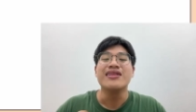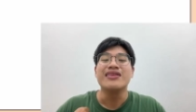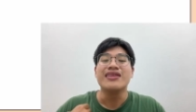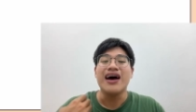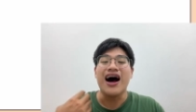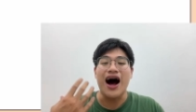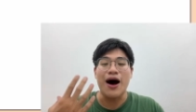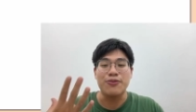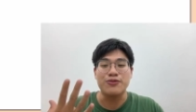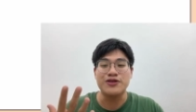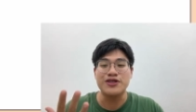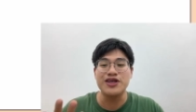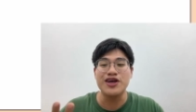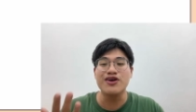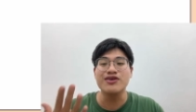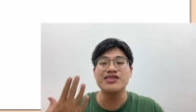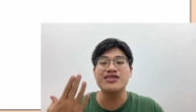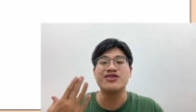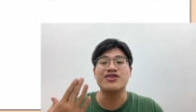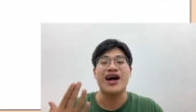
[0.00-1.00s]

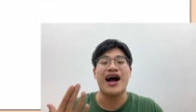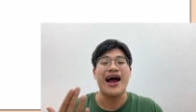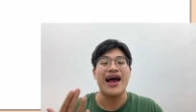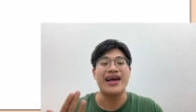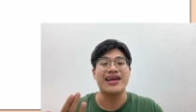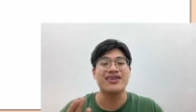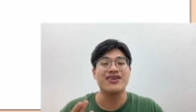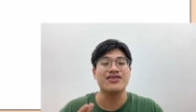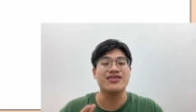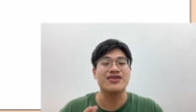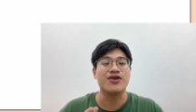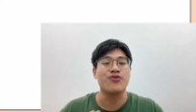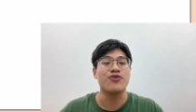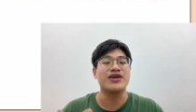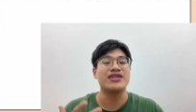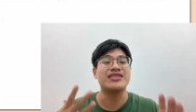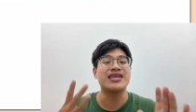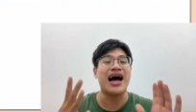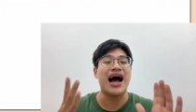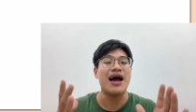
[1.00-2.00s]
obtuse triangle. So we
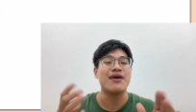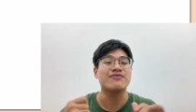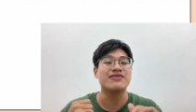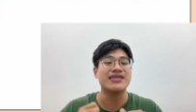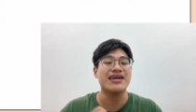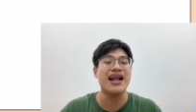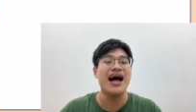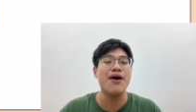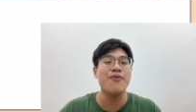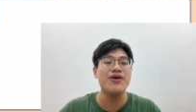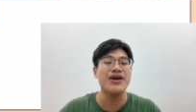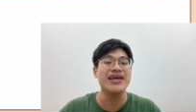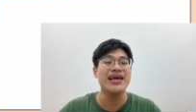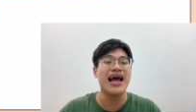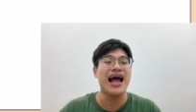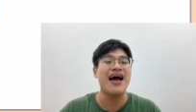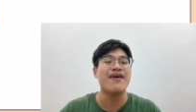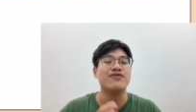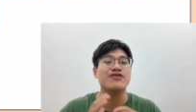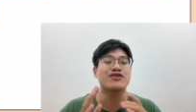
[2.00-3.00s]
times it up. We can
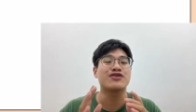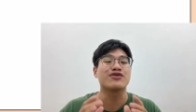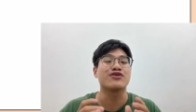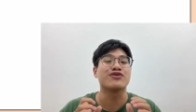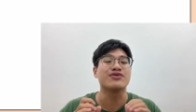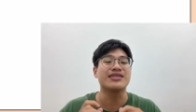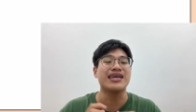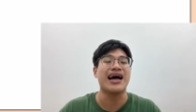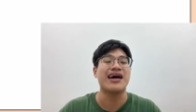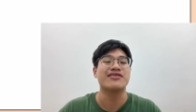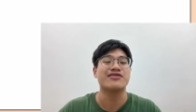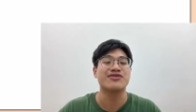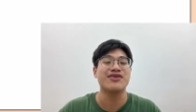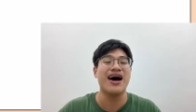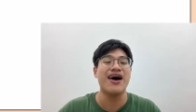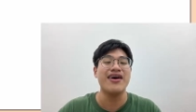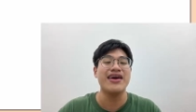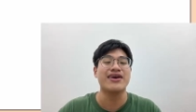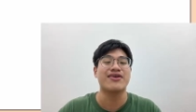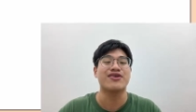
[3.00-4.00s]
have 2 times
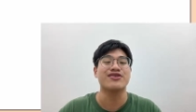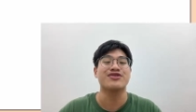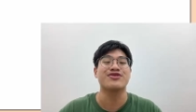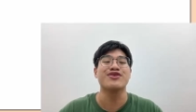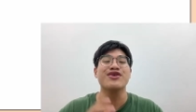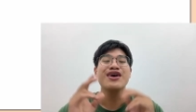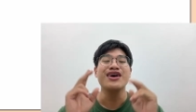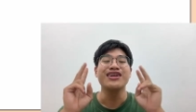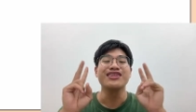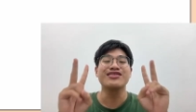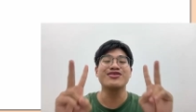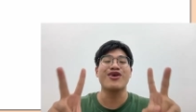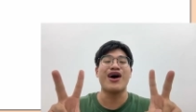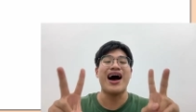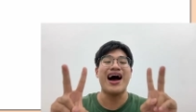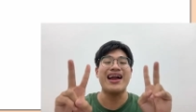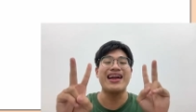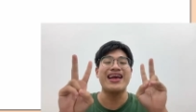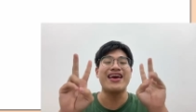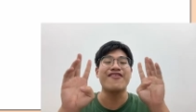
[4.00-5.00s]
12 equal to
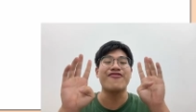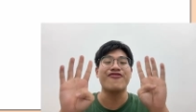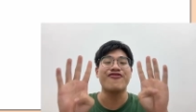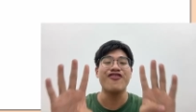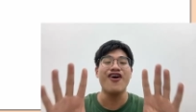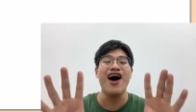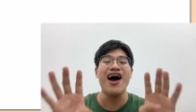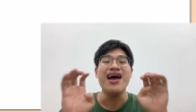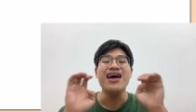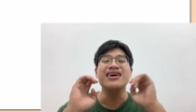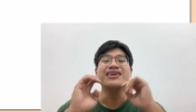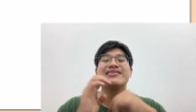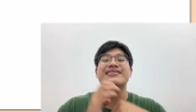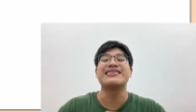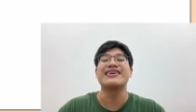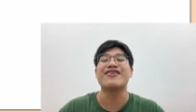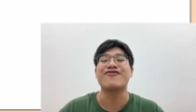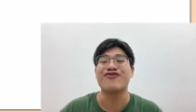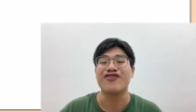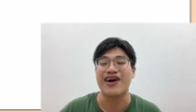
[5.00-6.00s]
24
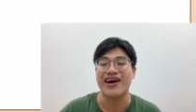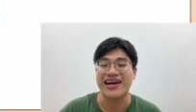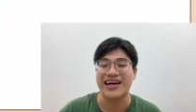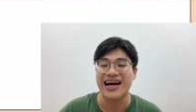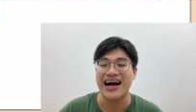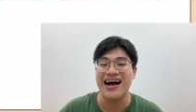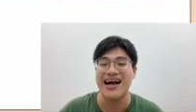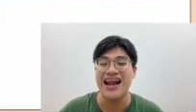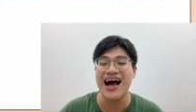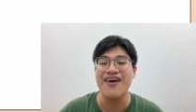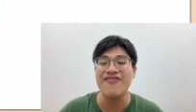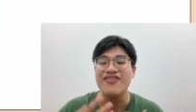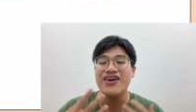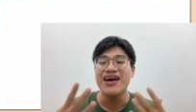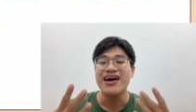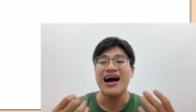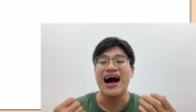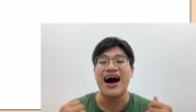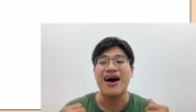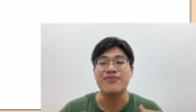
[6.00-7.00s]
different kind of
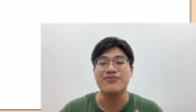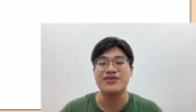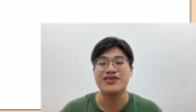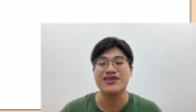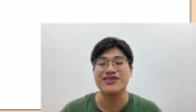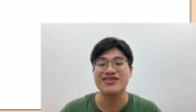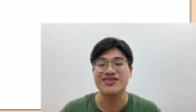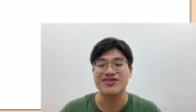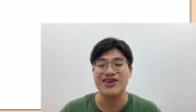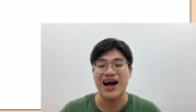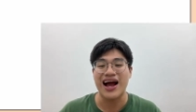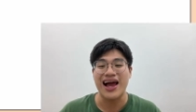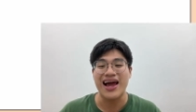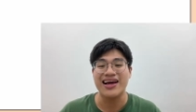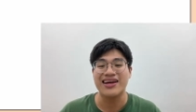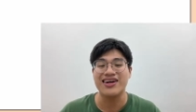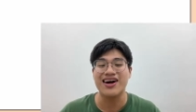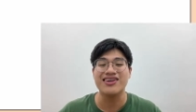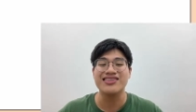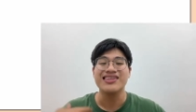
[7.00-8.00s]
obtuse
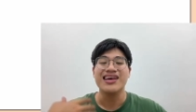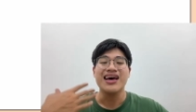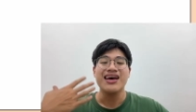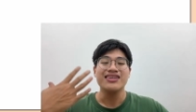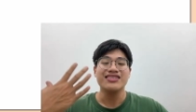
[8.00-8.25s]
triangles.